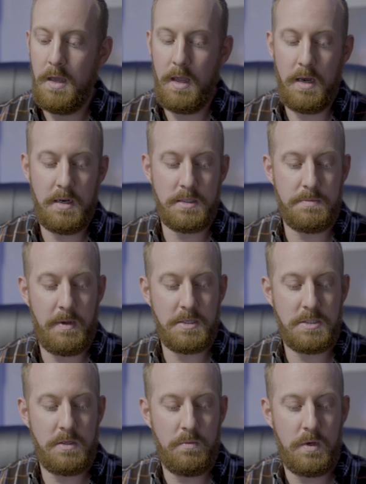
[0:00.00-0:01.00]
And
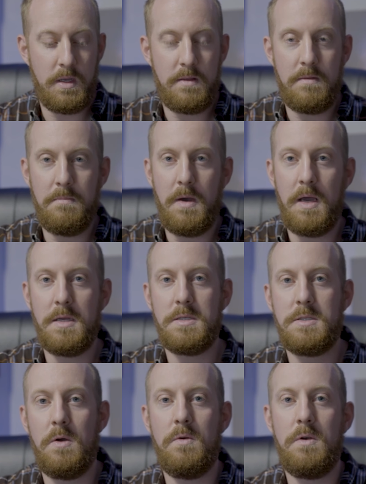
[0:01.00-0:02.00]
especially with my
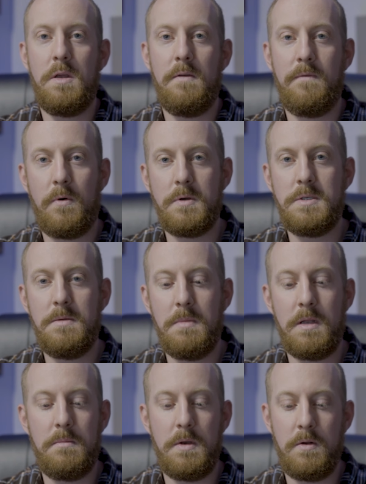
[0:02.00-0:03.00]
Sony
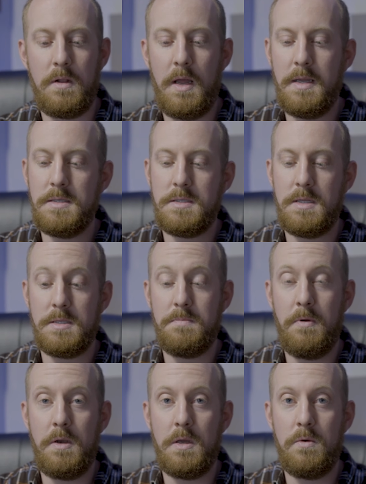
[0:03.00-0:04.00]
14mm lens, that's
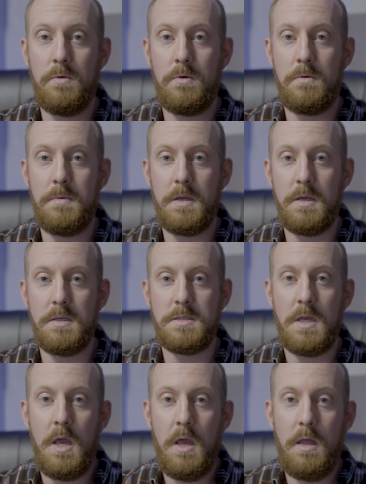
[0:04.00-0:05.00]
pretty cool because
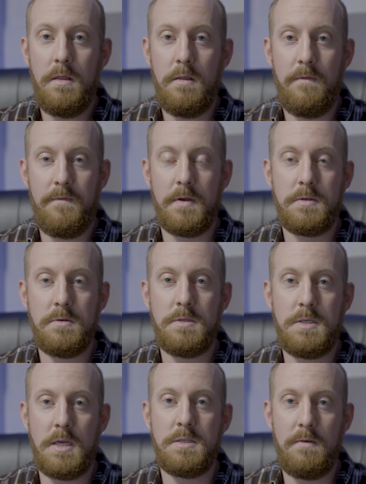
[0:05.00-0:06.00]
the filter
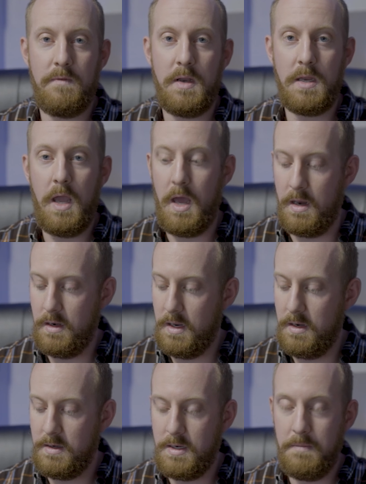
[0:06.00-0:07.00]
doesn't vignette,
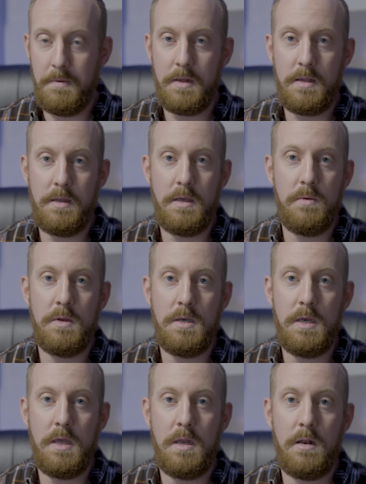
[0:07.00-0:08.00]
and typically you would
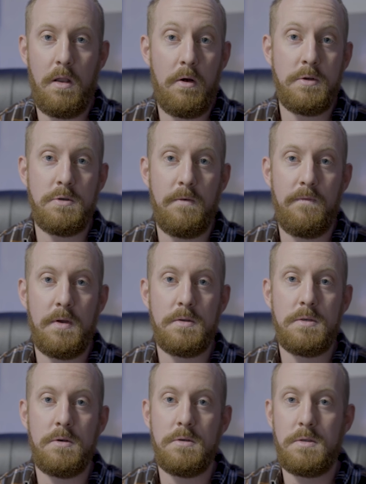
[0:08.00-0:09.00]
need larger
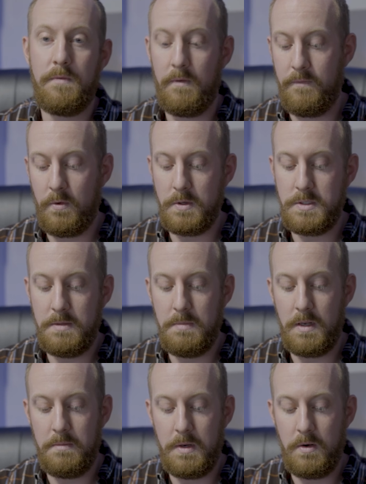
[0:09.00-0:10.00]
filters for
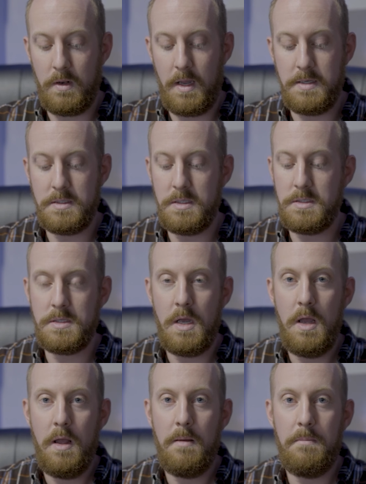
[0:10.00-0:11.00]
14mm lenses,
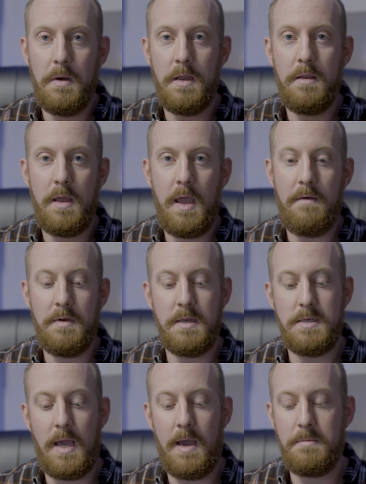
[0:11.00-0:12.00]
but they have an
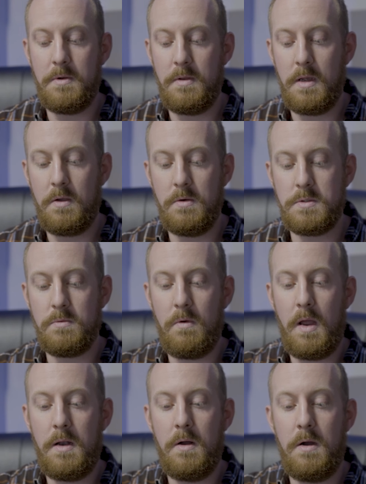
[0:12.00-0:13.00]
adapter that goes
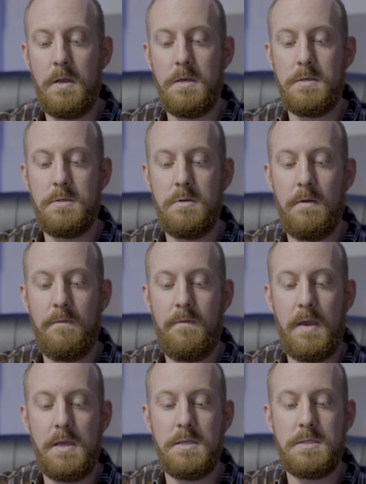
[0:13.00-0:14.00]
right on to the
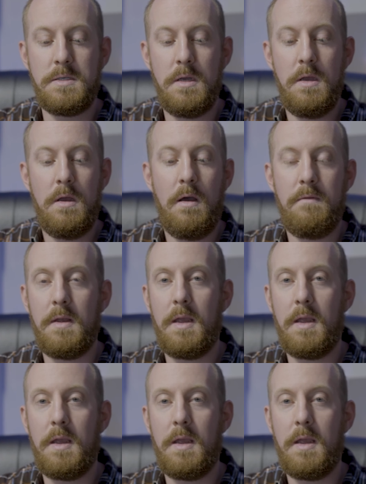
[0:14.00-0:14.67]
face of the